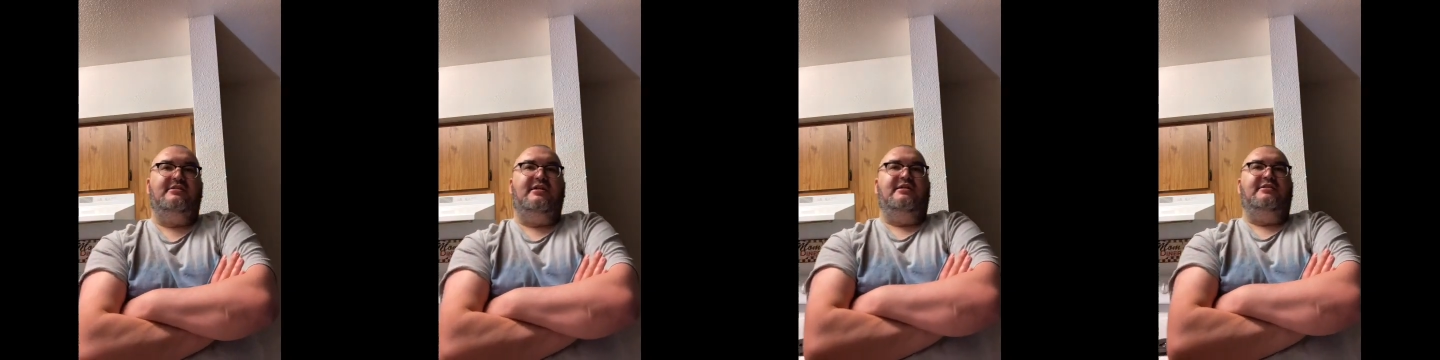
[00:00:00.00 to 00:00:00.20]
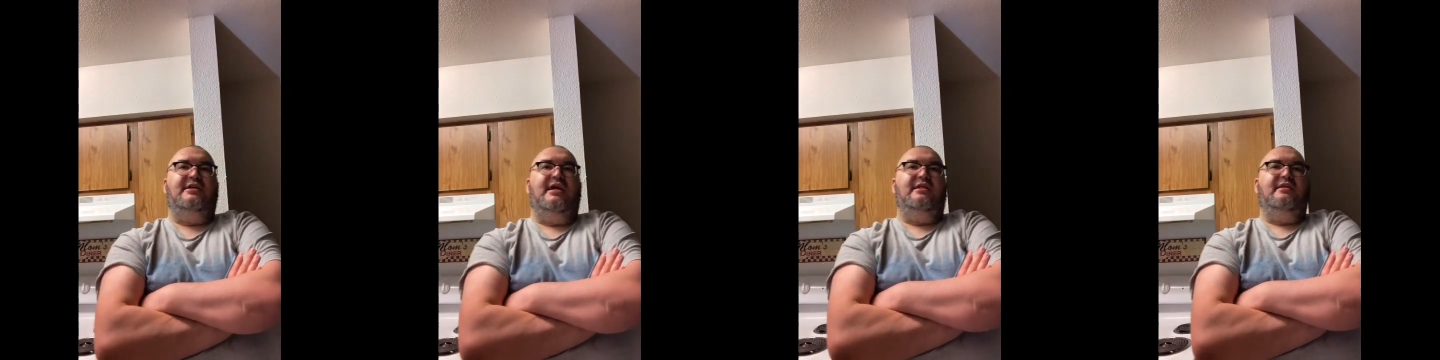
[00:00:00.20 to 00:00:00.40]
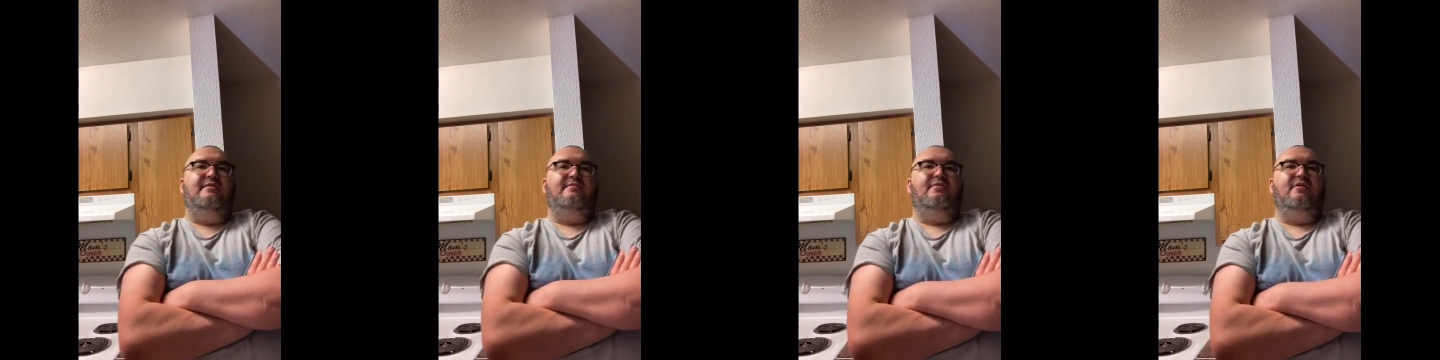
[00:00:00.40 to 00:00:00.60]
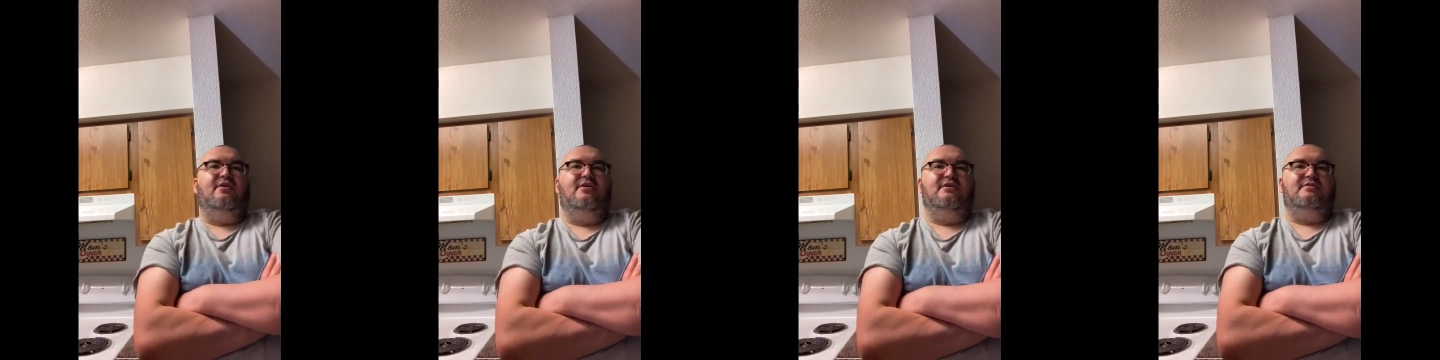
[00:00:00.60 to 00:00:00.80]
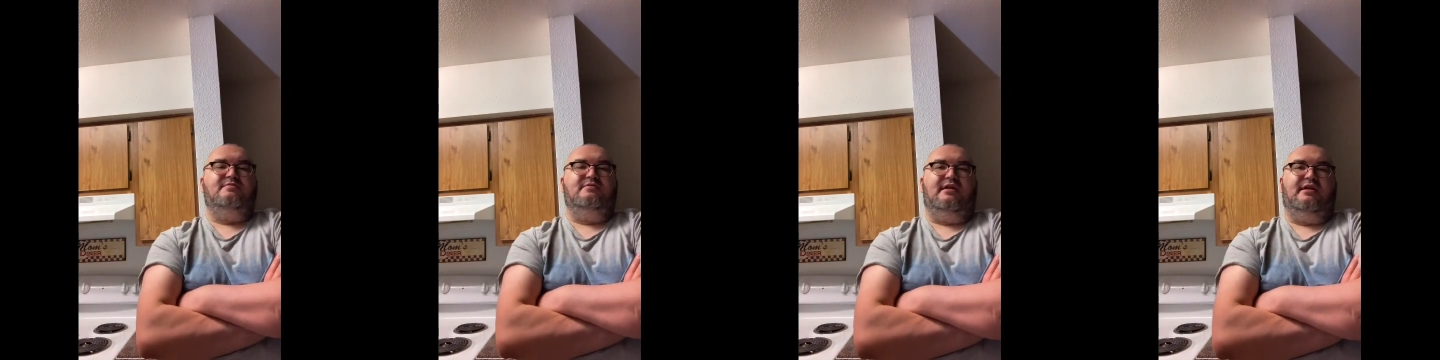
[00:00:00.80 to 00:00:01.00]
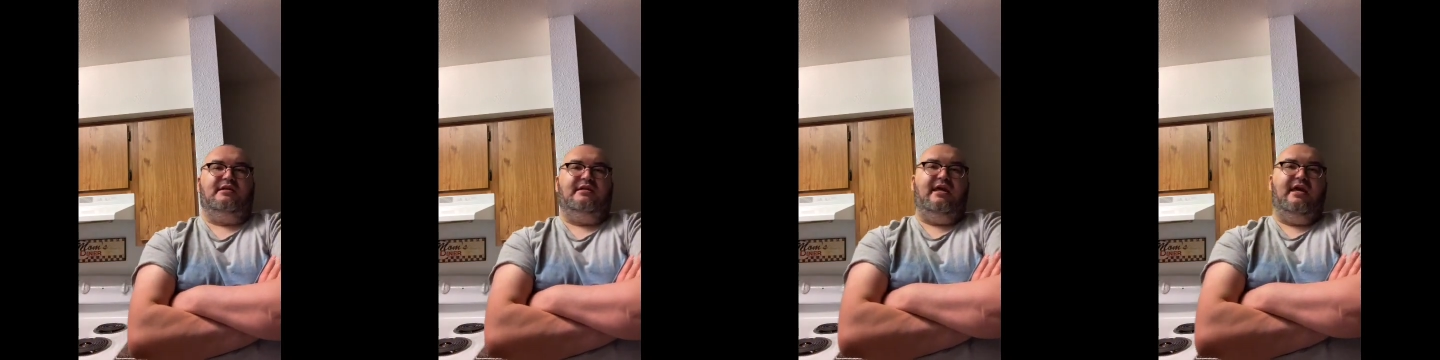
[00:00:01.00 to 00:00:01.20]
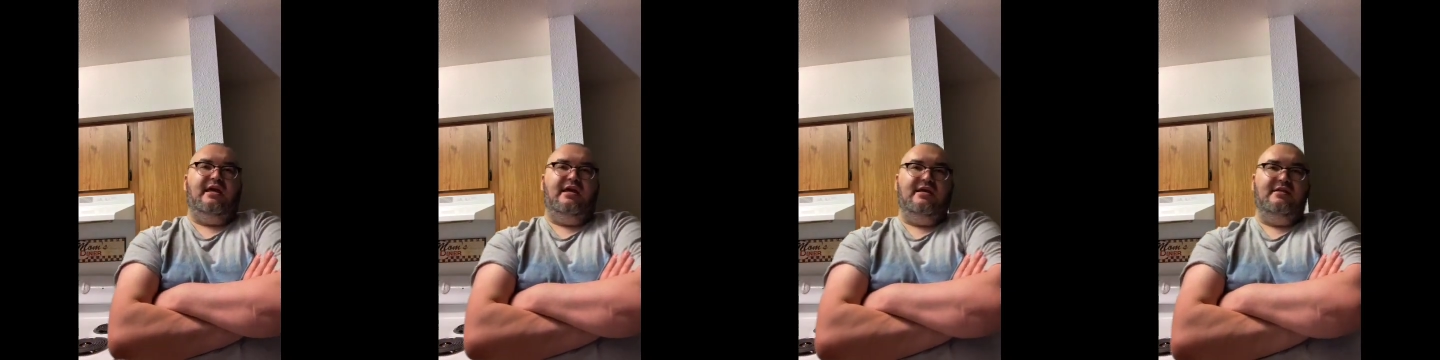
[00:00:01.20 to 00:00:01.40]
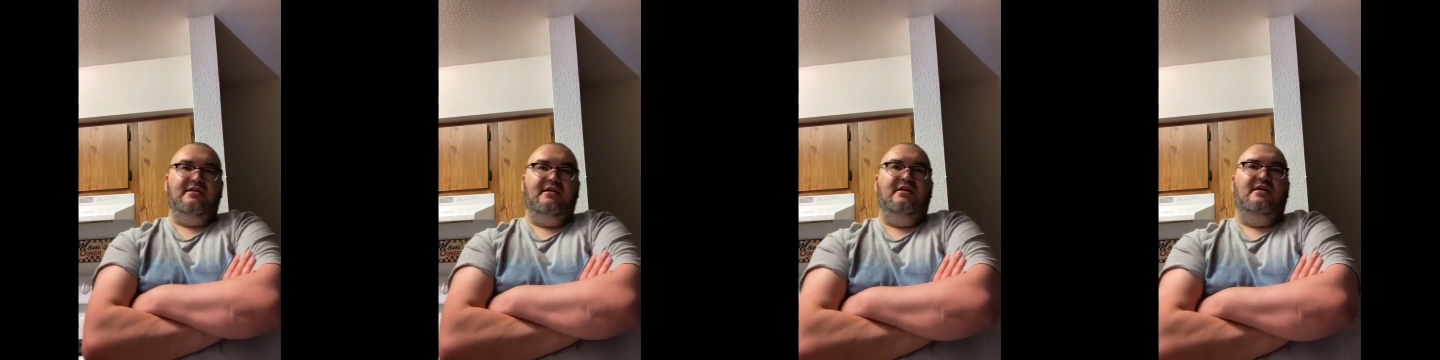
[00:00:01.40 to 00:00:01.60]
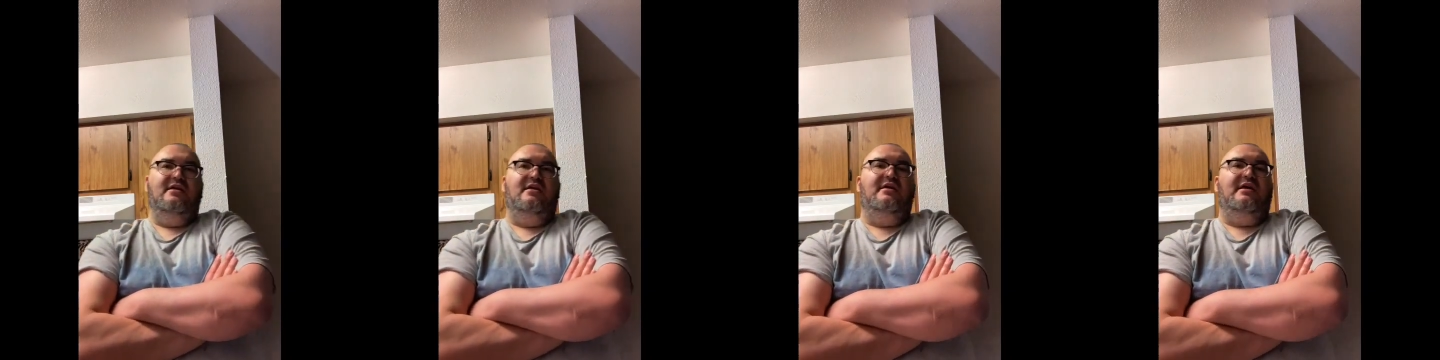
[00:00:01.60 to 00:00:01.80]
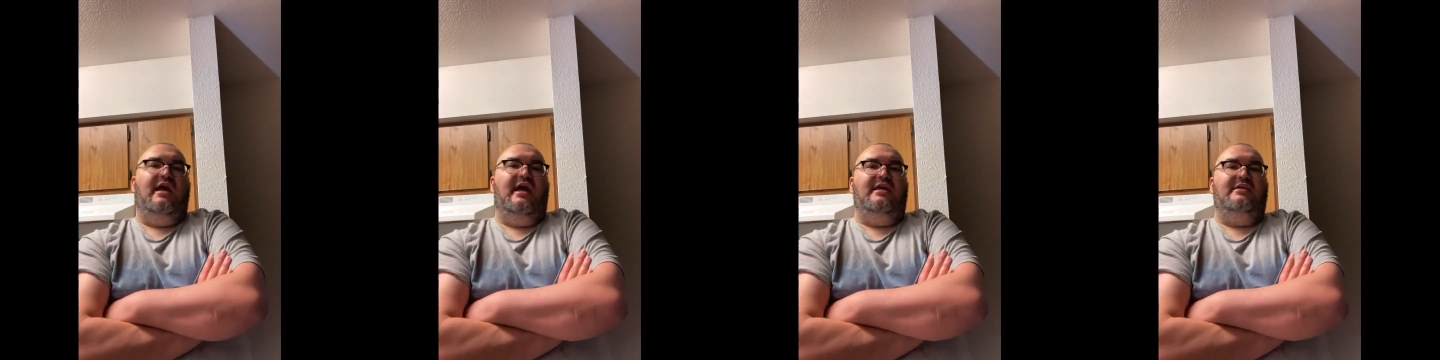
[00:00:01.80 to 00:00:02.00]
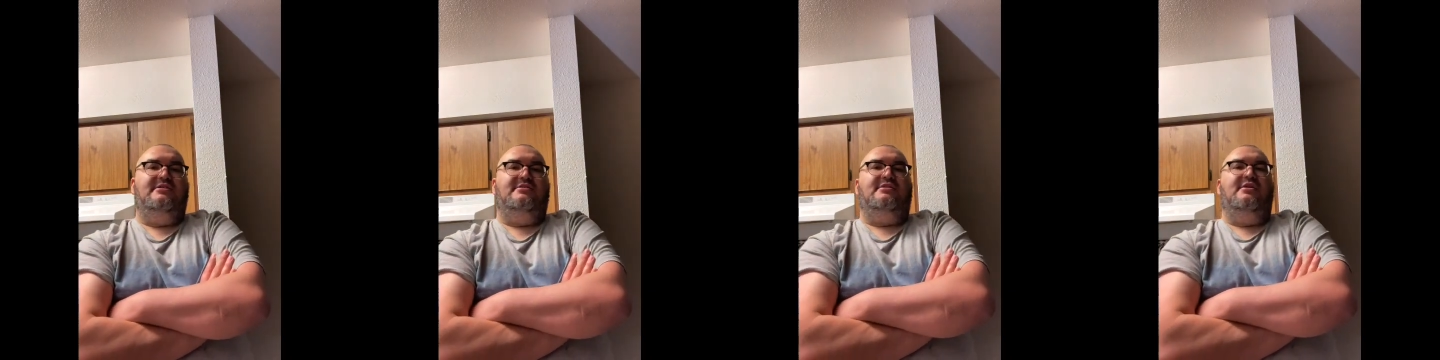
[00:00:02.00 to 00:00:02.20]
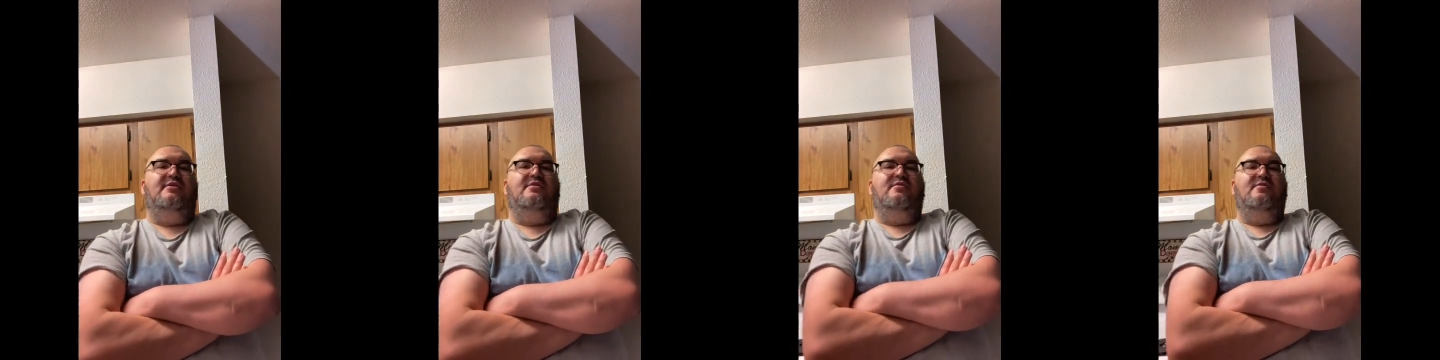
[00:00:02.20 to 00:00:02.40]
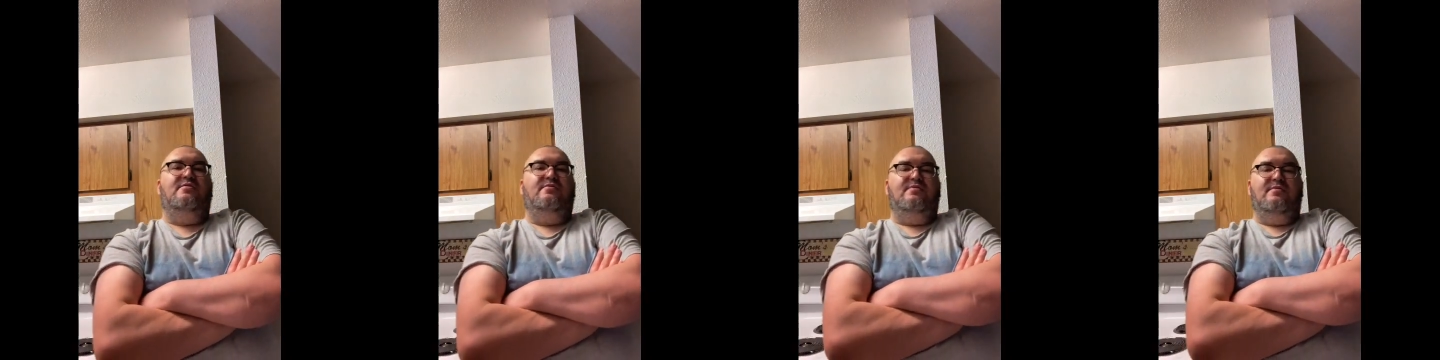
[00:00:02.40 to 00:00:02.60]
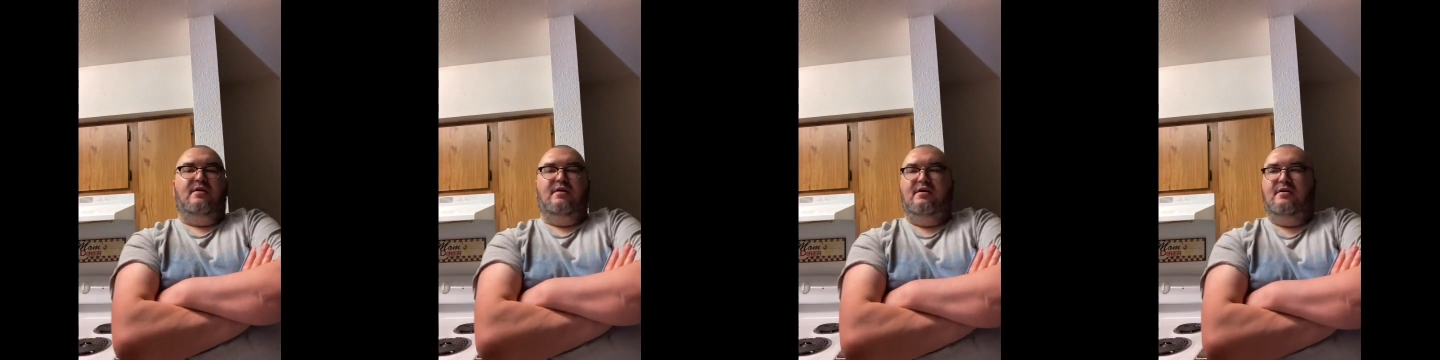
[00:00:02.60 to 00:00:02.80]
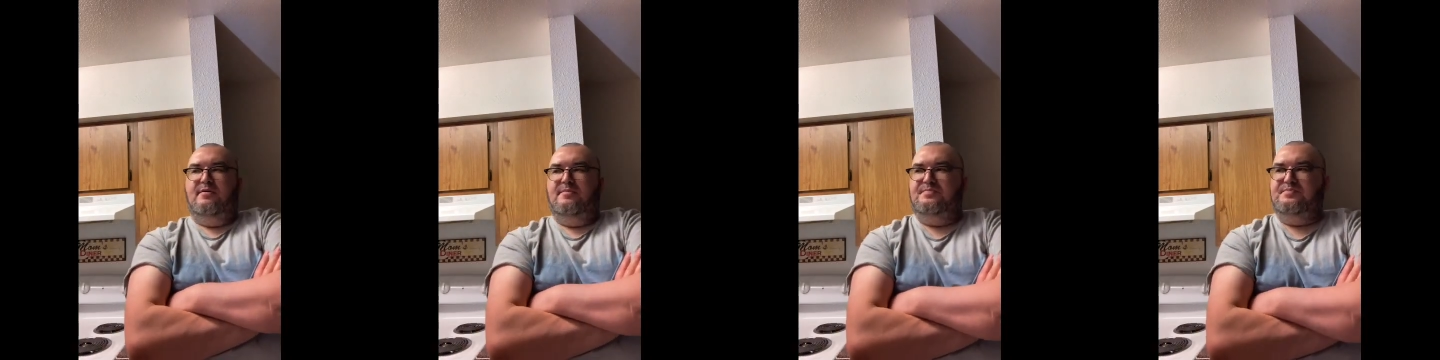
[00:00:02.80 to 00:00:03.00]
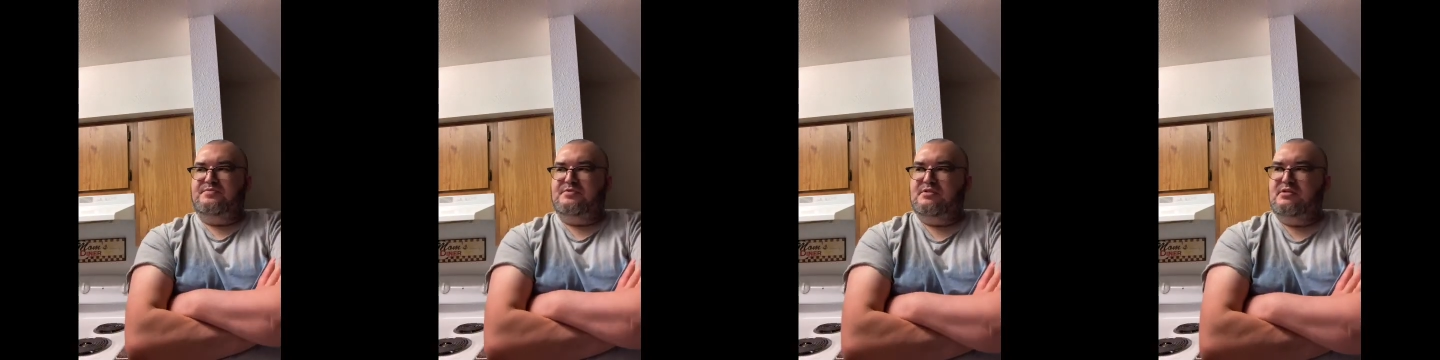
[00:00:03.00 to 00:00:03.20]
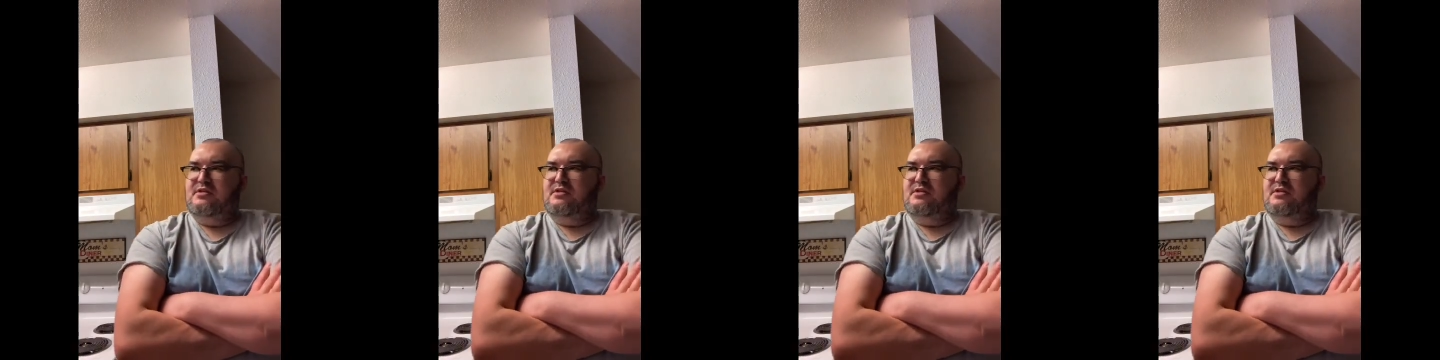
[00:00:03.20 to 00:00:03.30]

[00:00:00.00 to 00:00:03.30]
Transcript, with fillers: and daily vlogs when I can and so um,